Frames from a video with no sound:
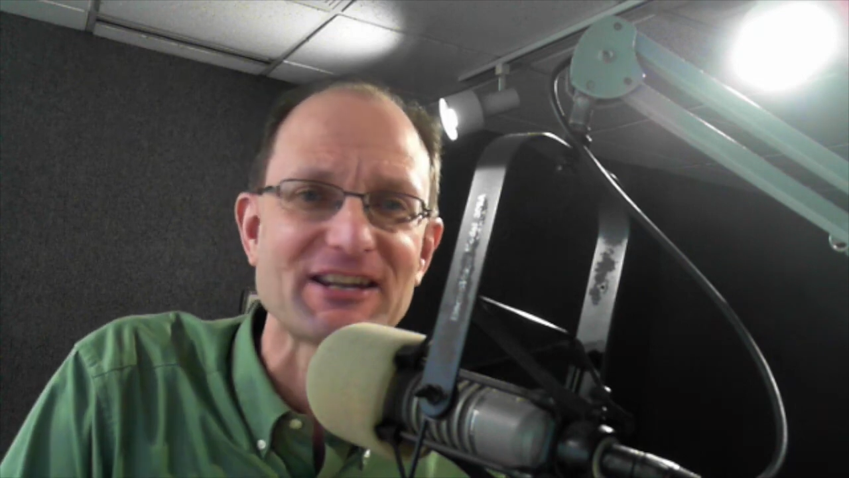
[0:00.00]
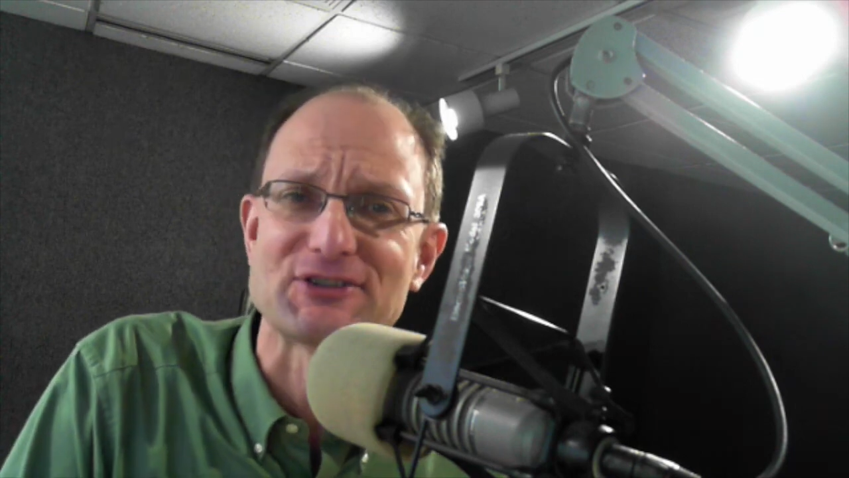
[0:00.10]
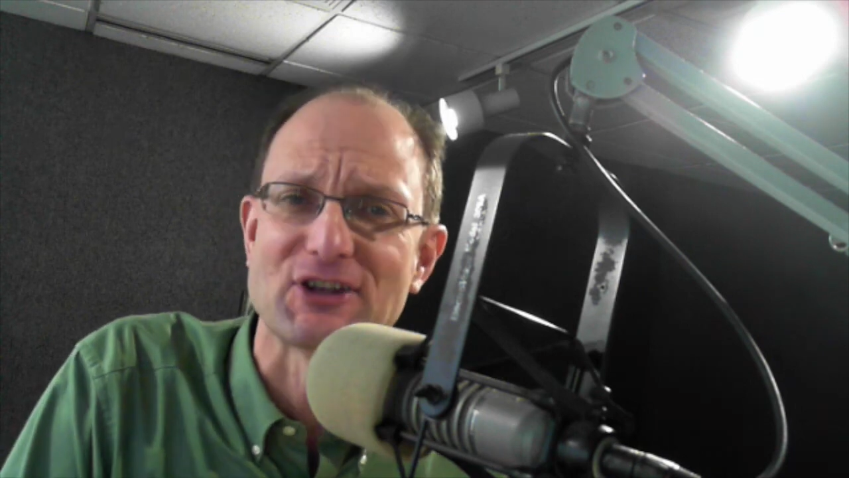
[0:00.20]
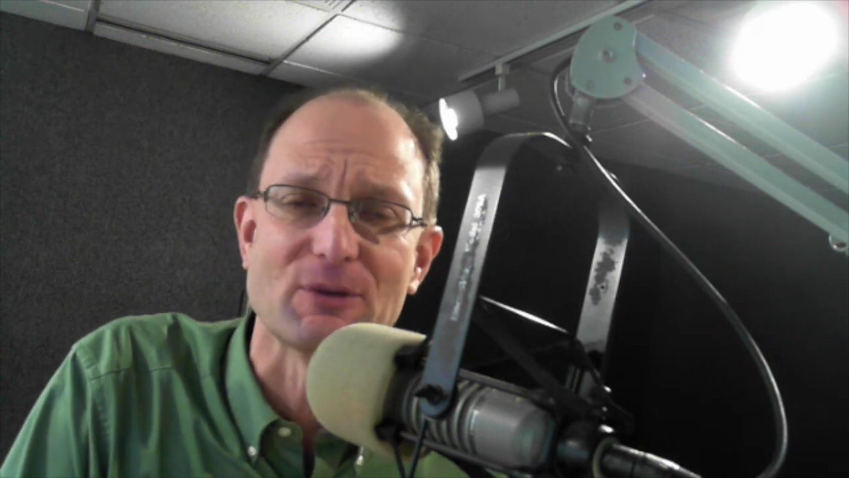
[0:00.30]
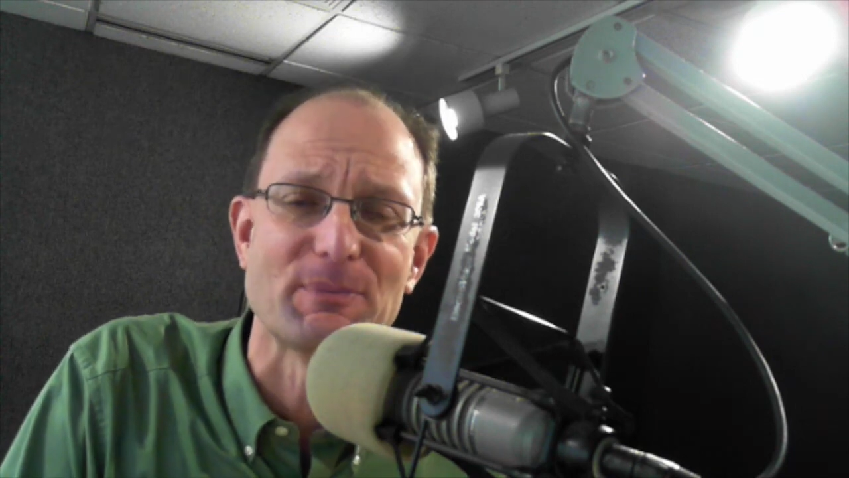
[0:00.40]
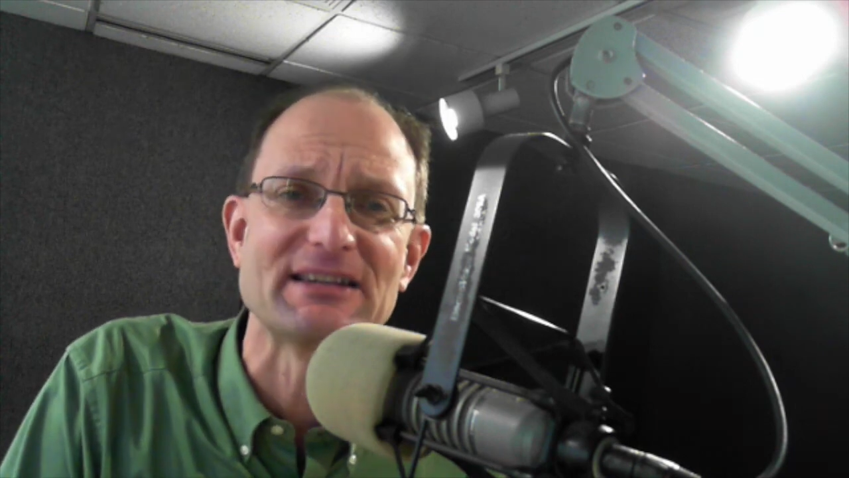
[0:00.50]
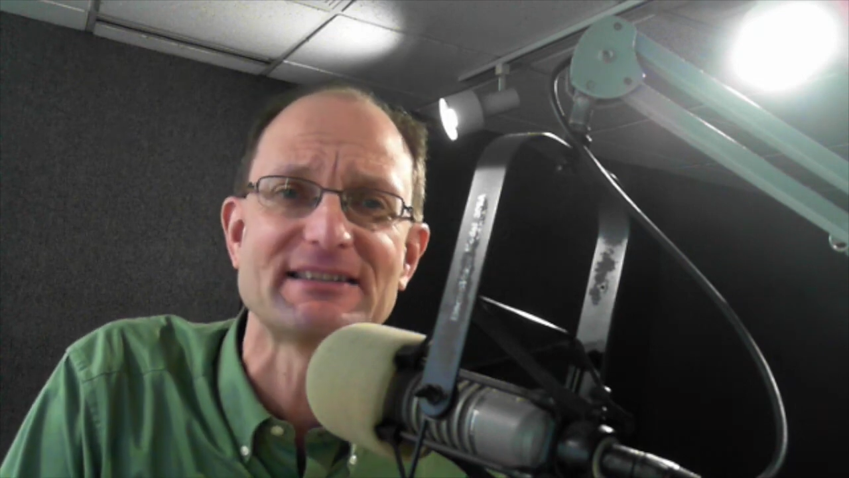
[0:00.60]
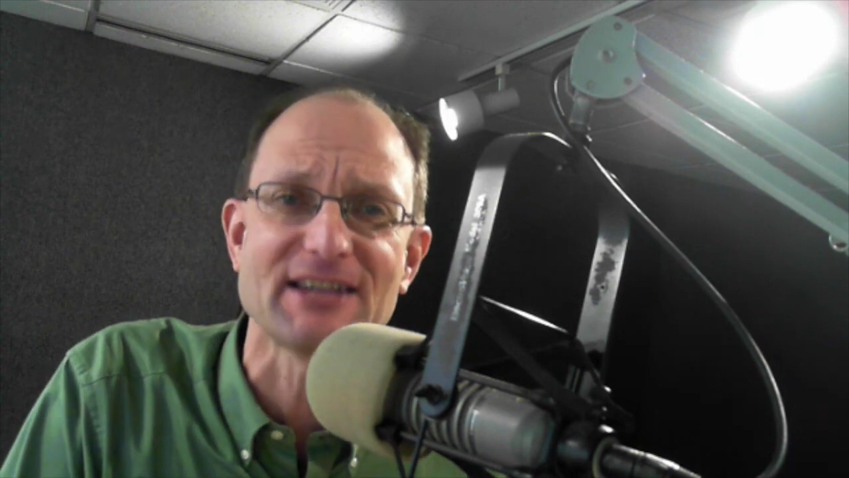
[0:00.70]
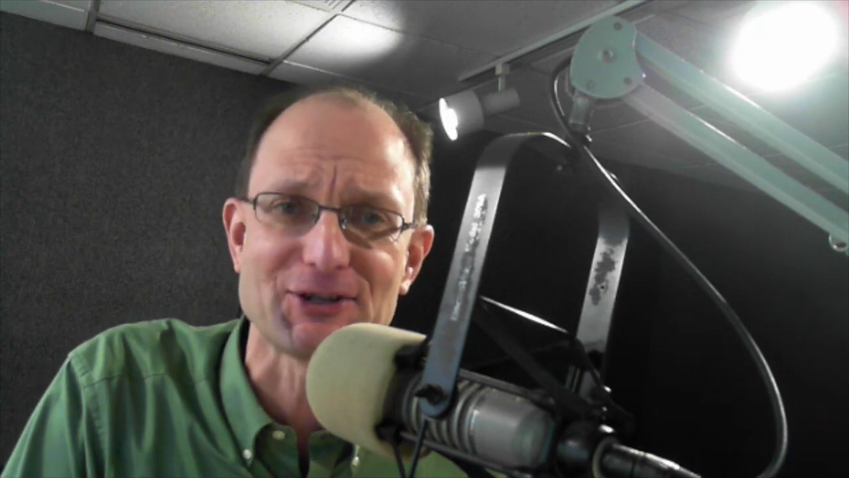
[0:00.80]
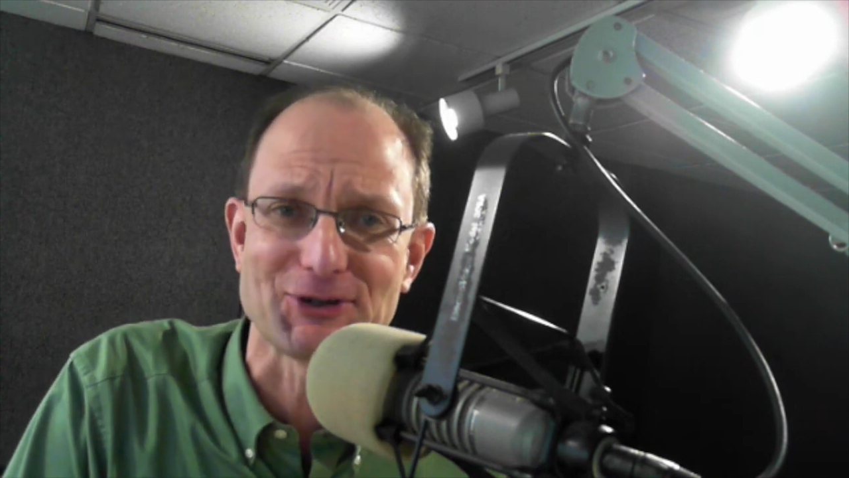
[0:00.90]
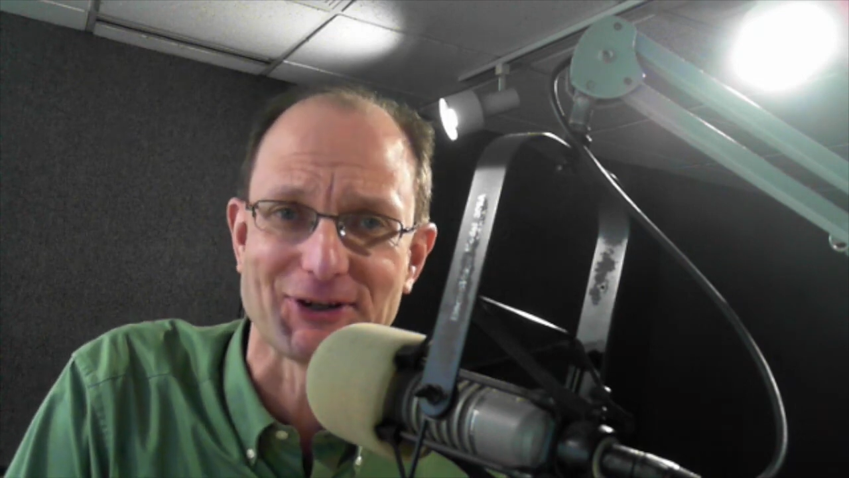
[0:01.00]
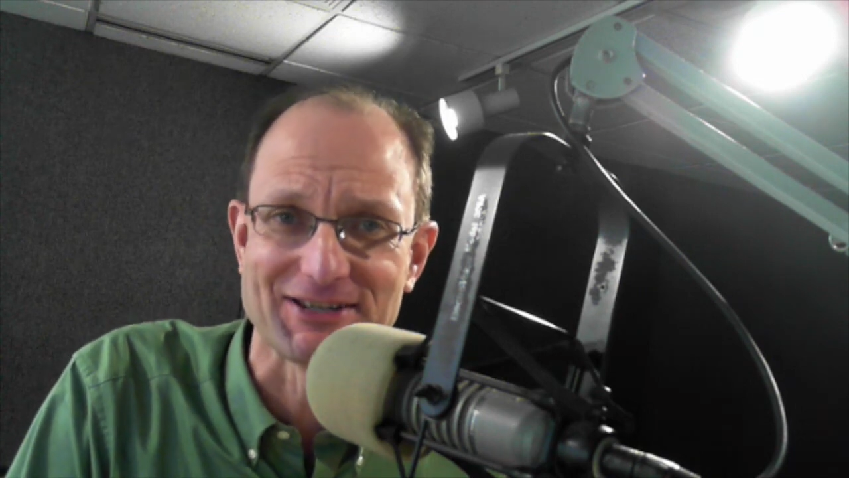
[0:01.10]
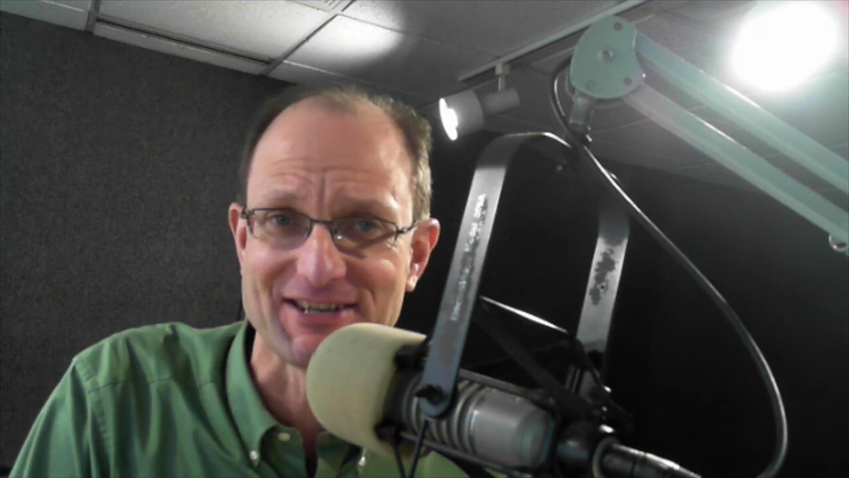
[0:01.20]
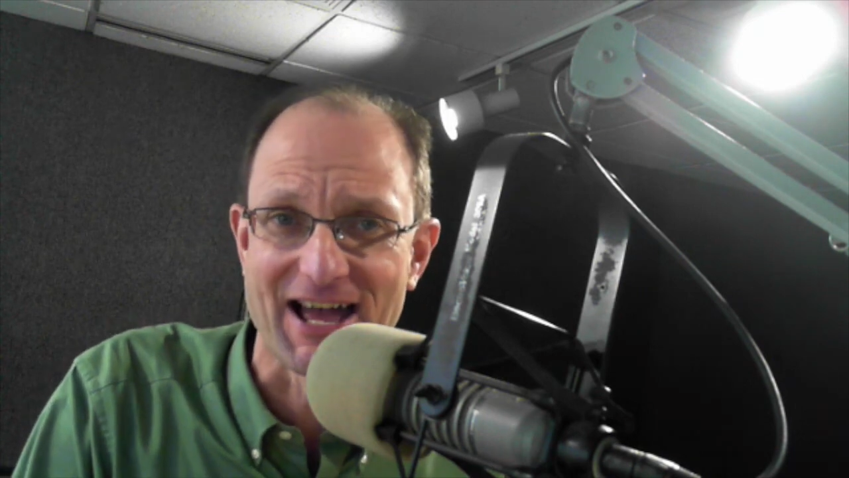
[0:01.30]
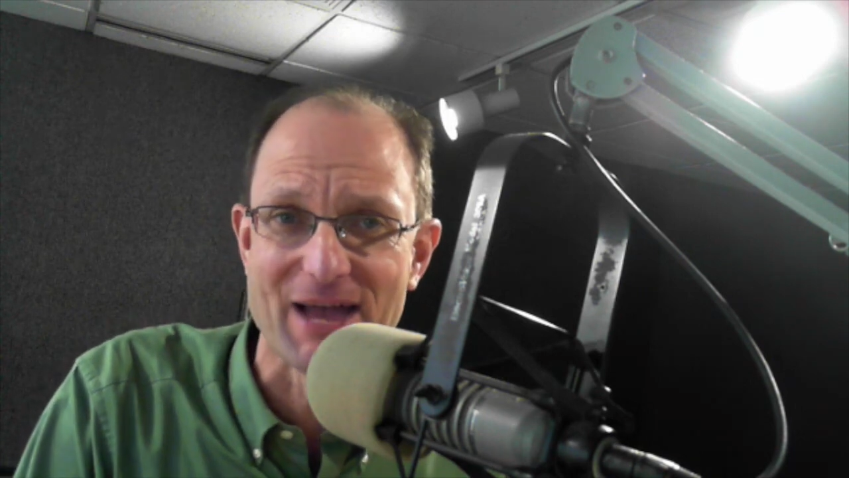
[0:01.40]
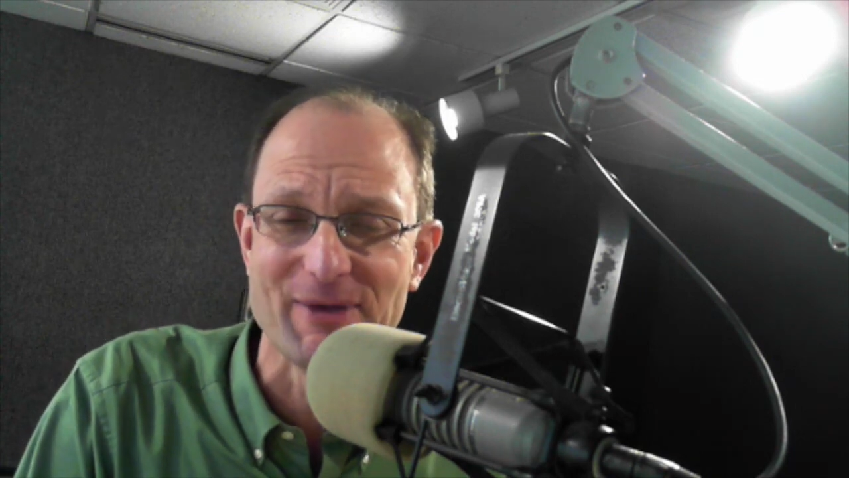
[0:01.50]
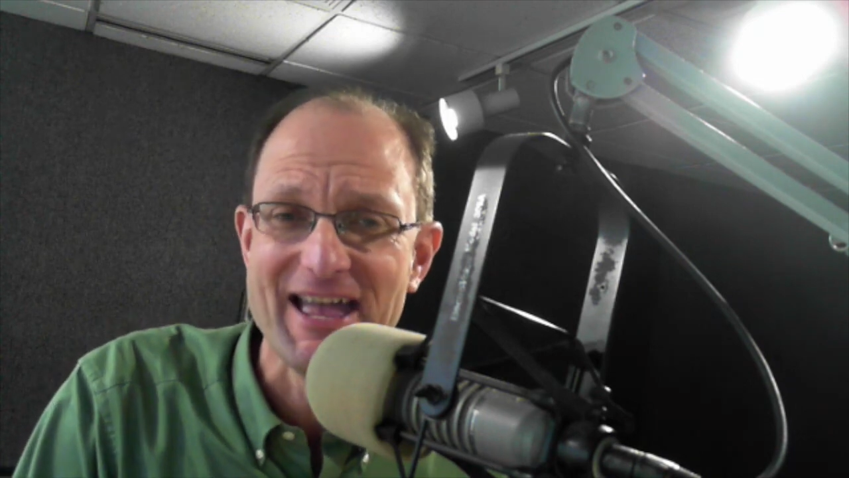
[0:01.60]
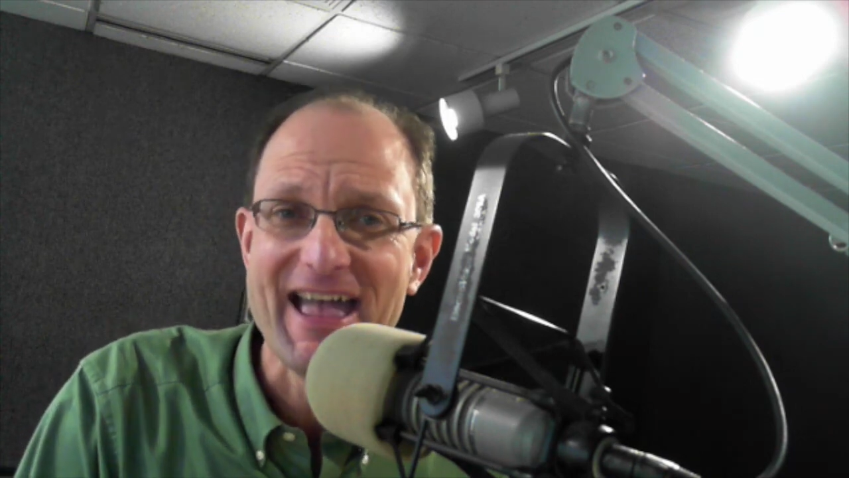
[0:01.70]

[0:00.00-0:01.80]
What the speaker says: It is going to be such a good time.